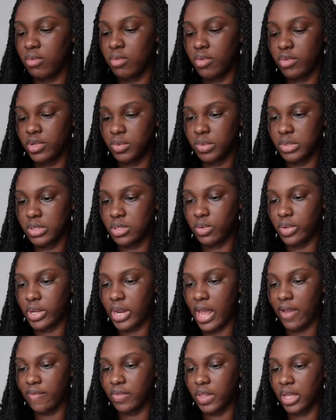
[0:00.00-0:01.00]
We were supposed to go and
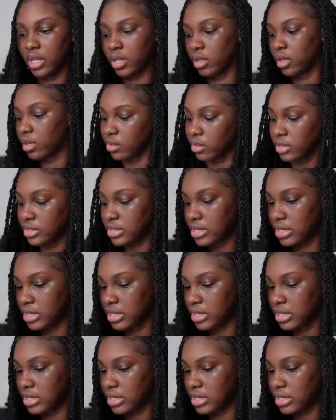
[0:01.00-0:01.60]
have like a girls